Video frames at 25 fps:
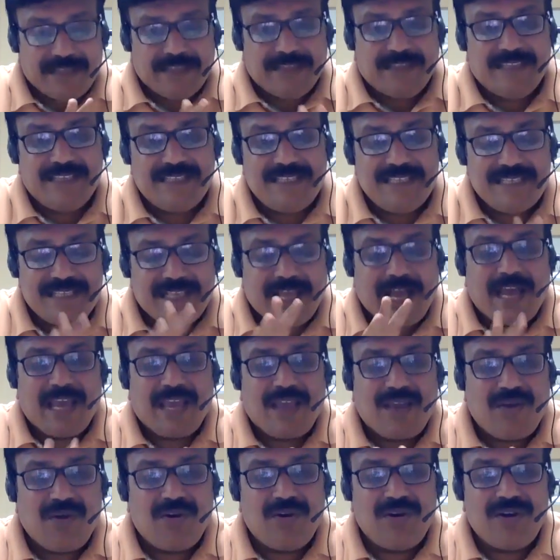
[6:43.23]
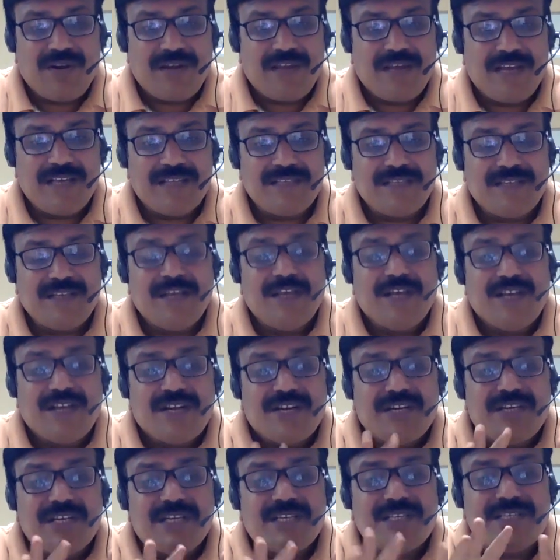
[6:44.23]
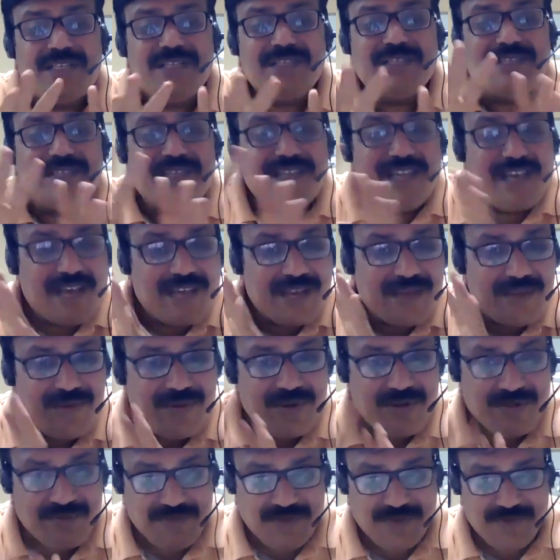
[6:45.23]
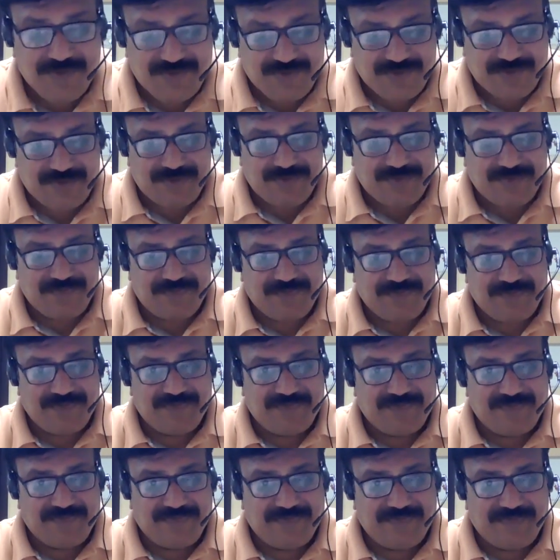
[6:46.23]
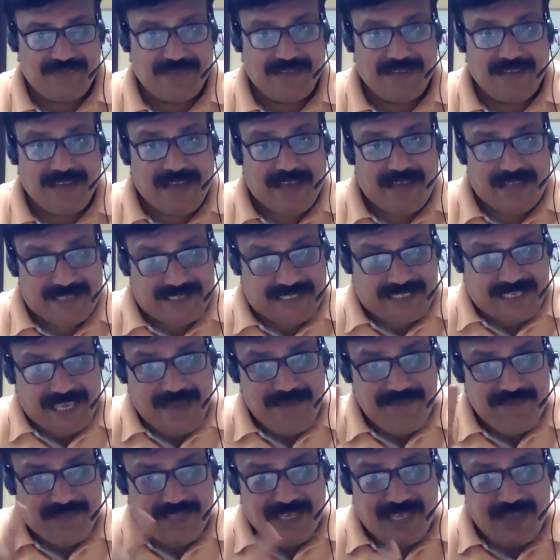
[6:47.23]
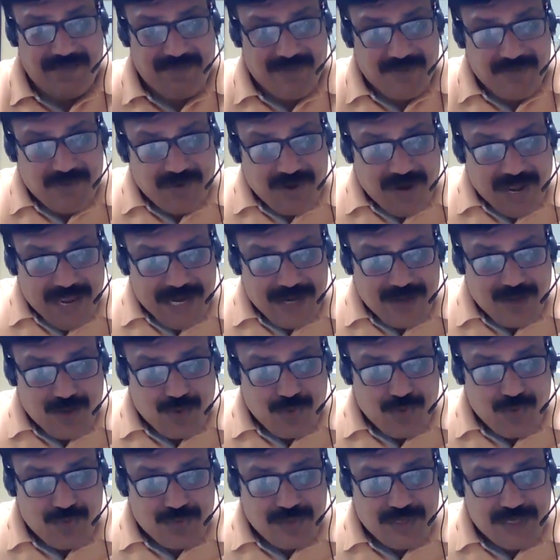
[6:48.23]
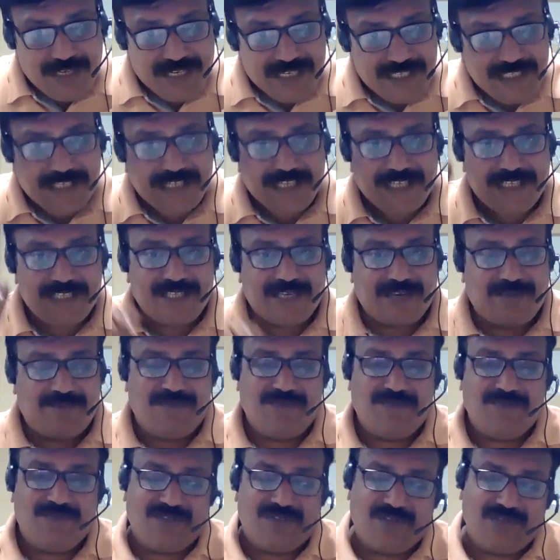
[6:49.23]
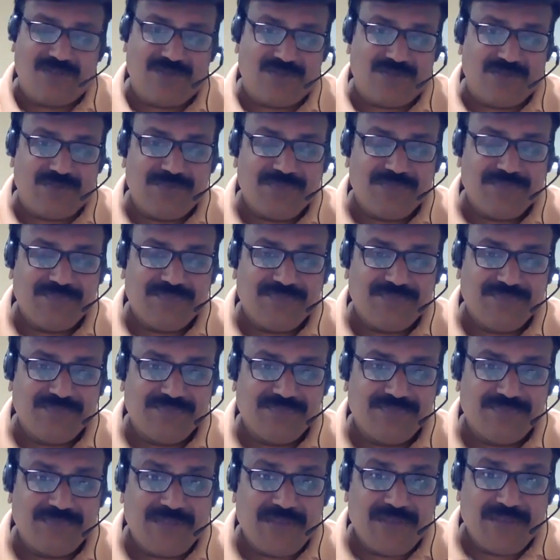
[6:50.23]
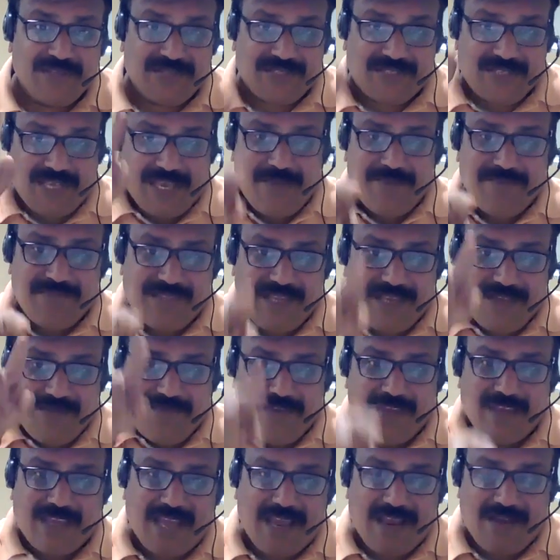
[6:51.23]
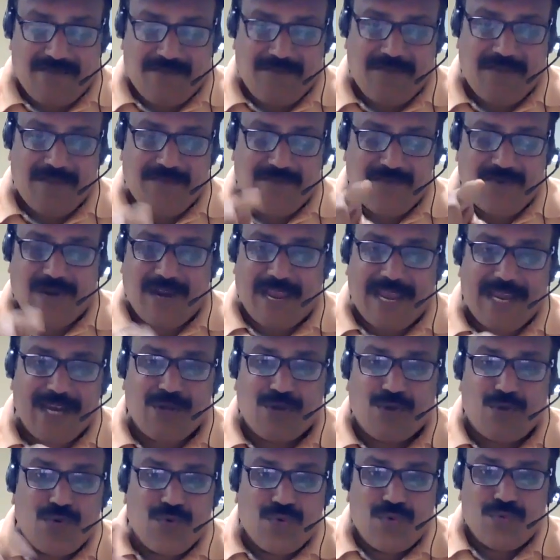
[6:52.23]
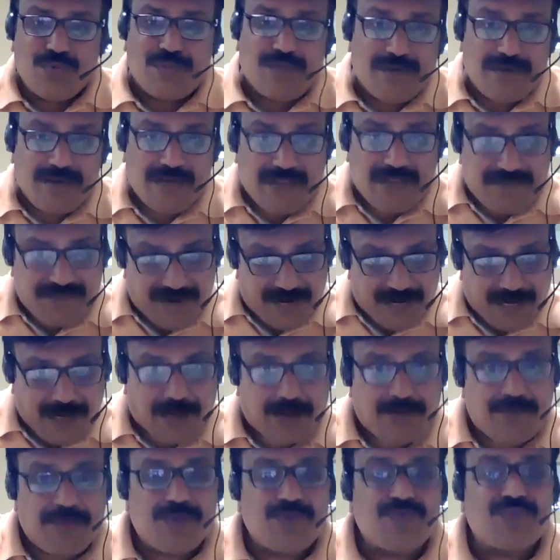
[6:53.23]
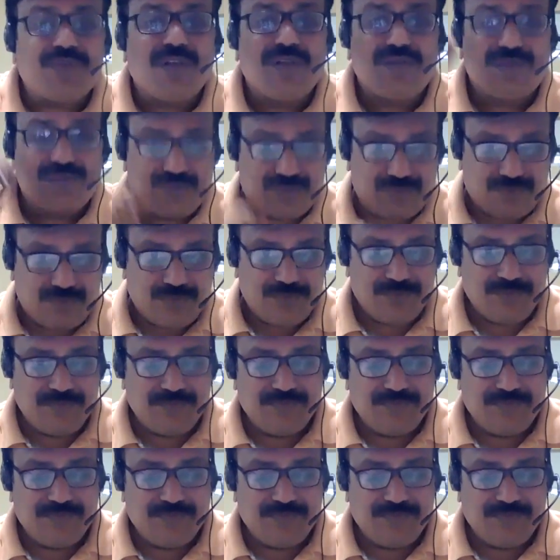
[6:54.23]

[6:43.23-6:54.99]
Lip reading: This is, I call it as test scenario reviews. Same thing we would like to do the test case reviews also. Same thing we would like to do the defect reviews also.